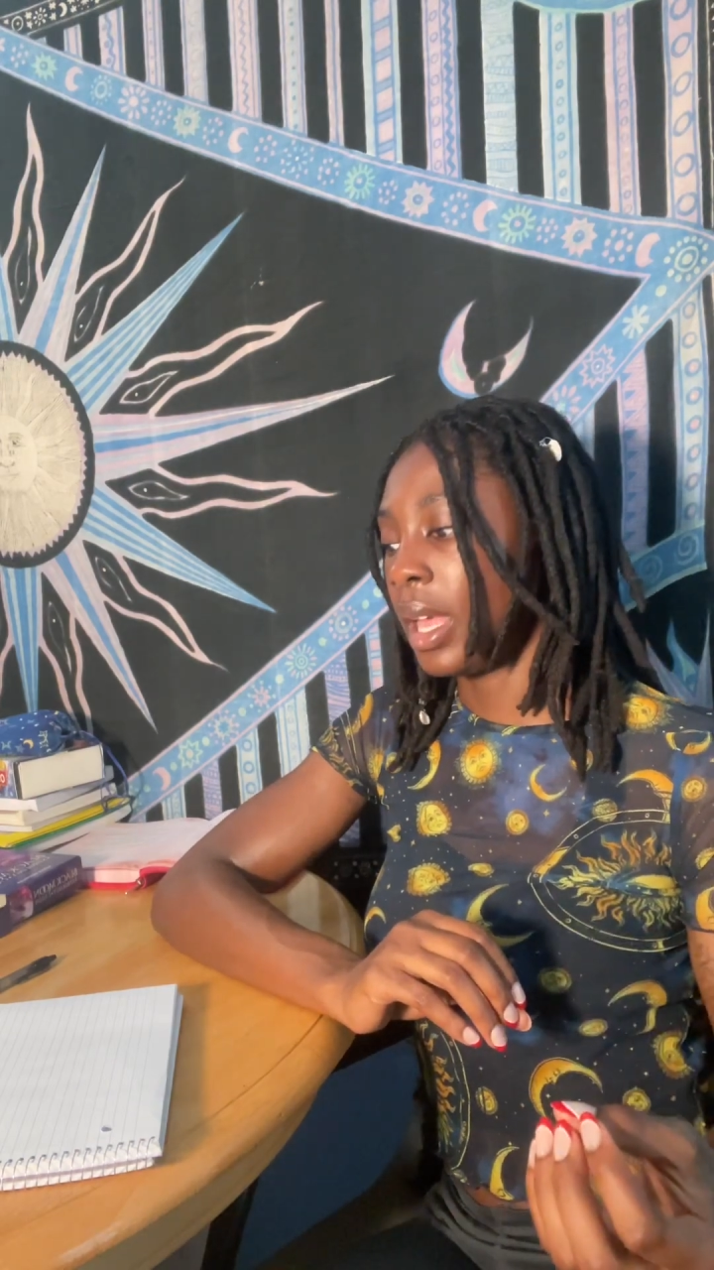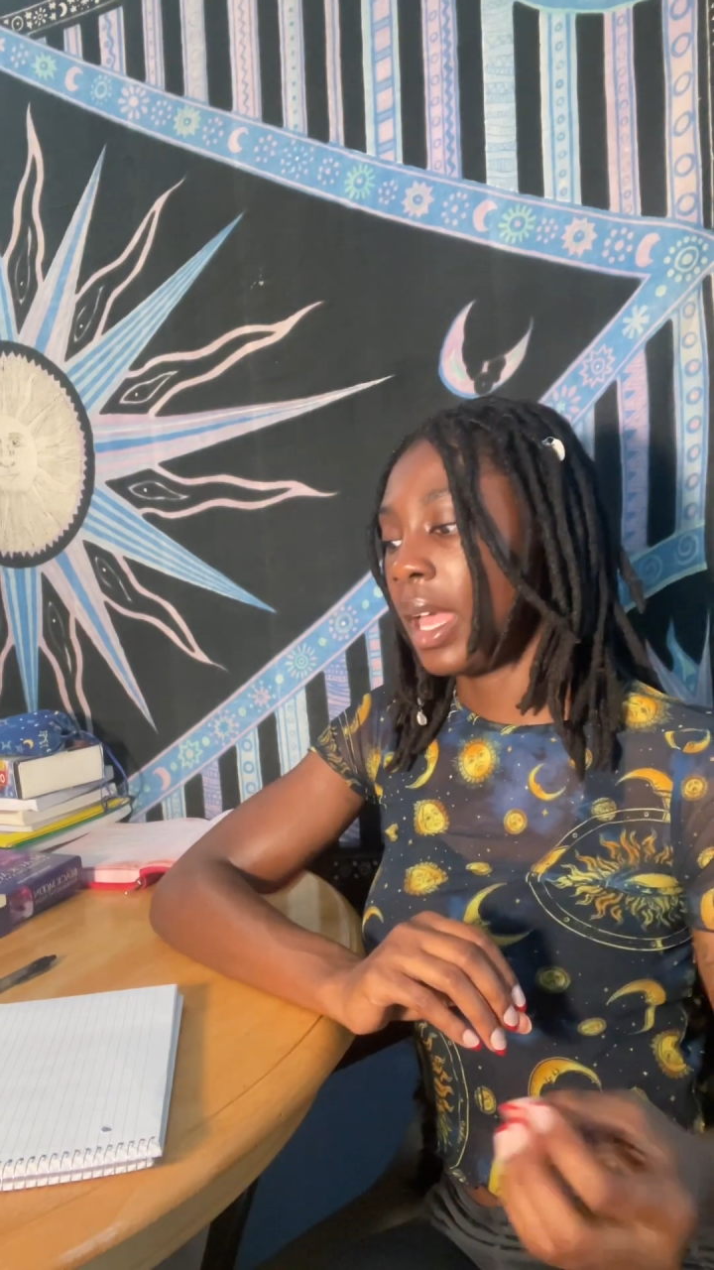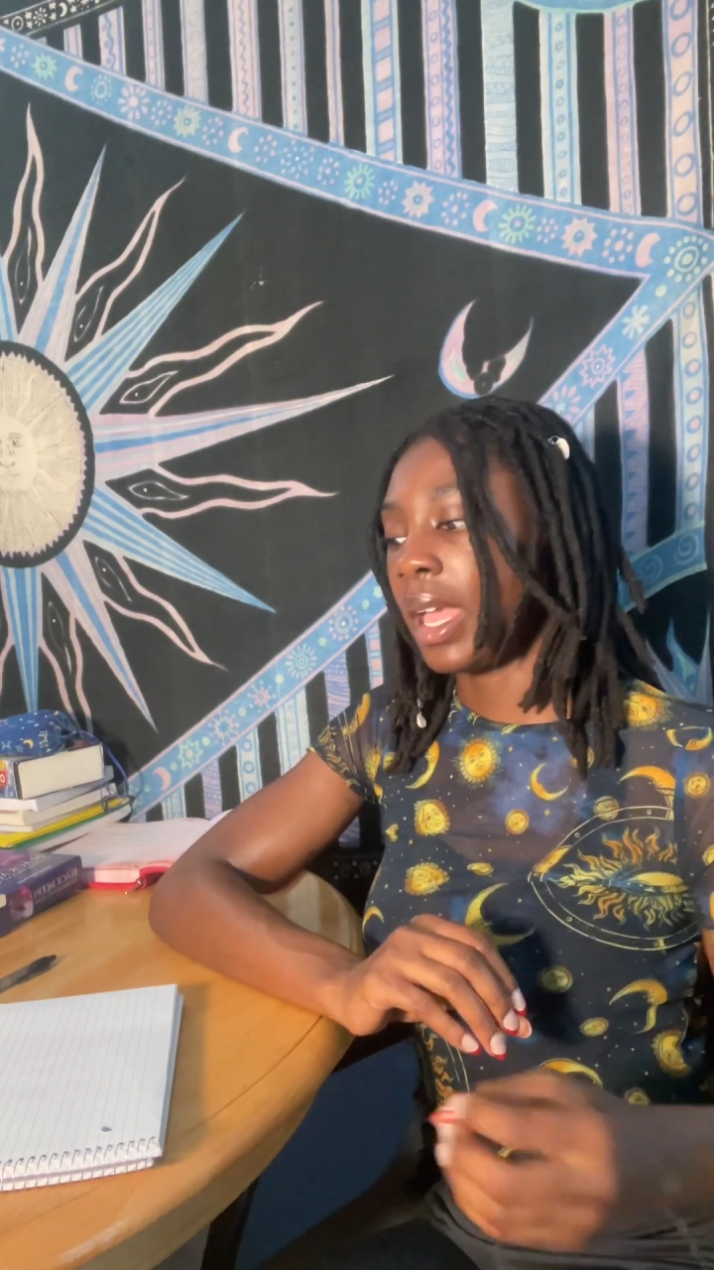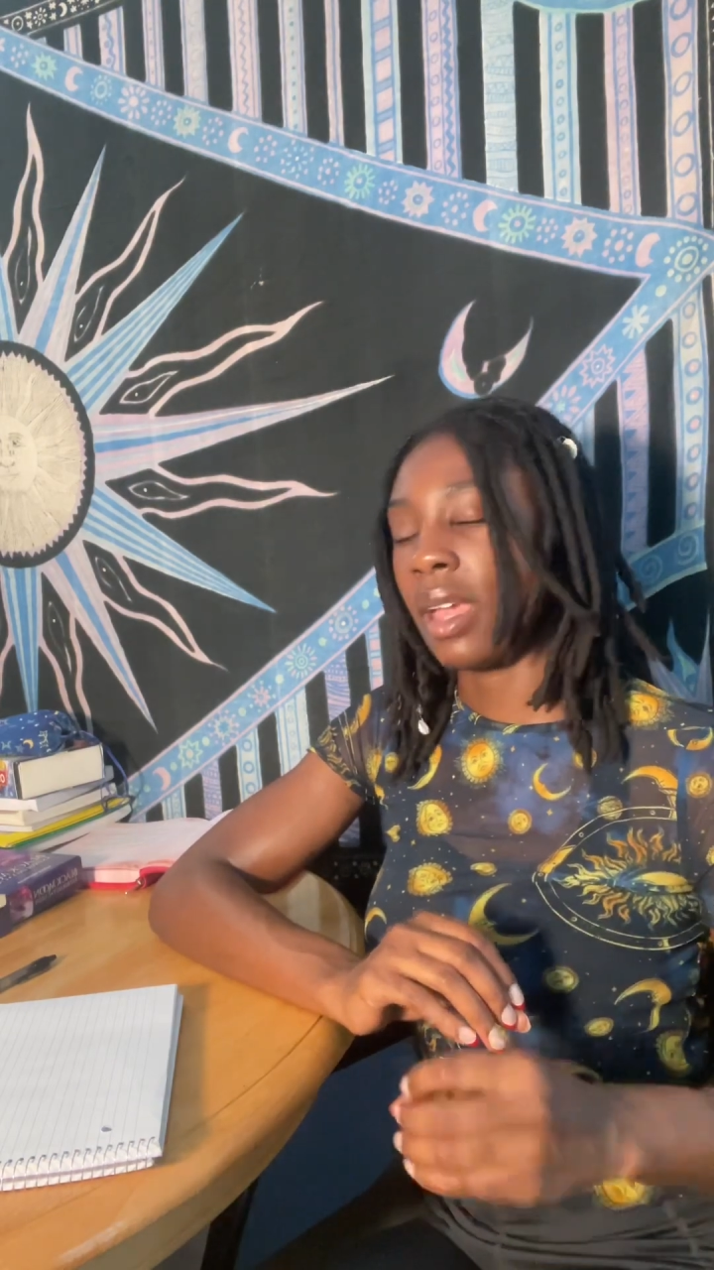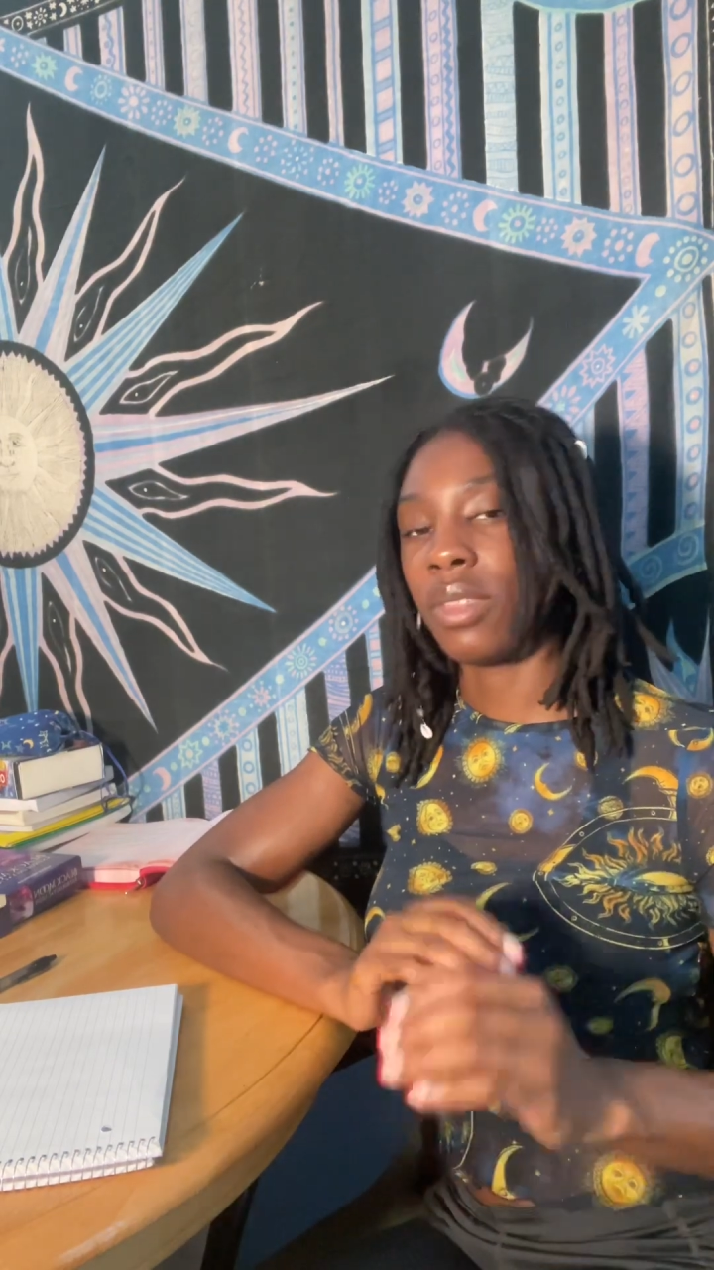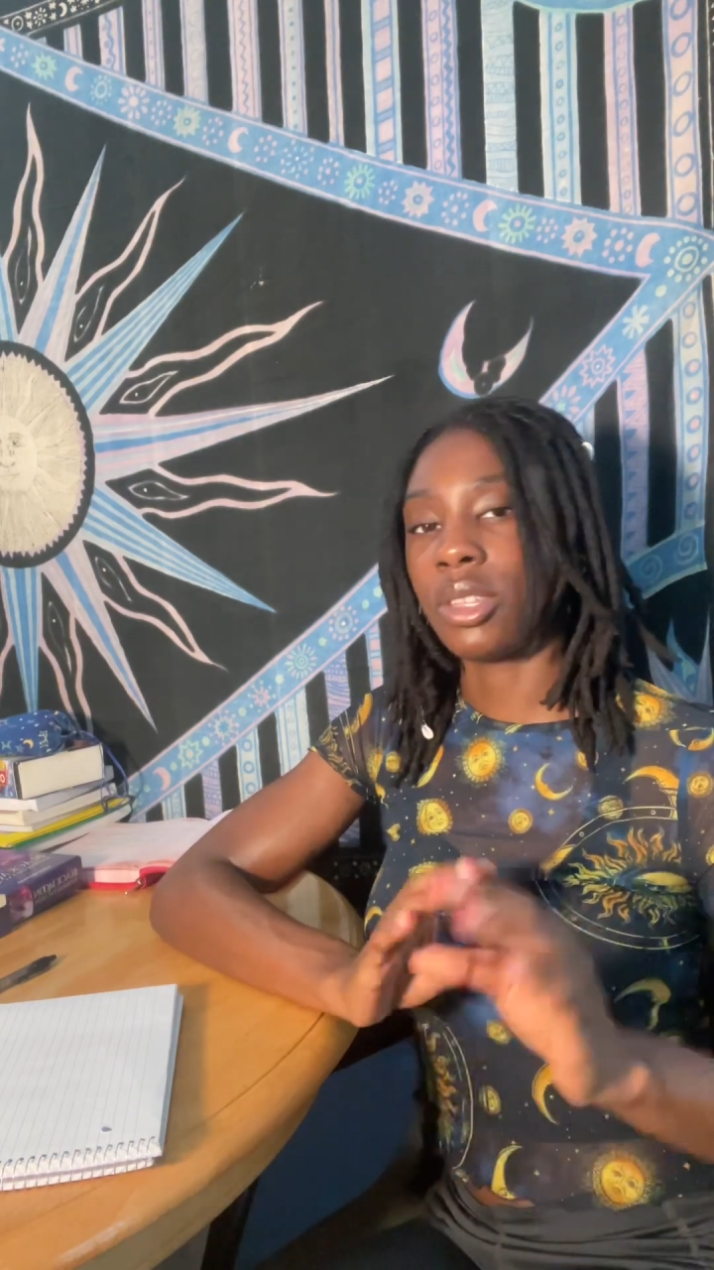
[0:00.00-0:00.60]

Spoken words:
and the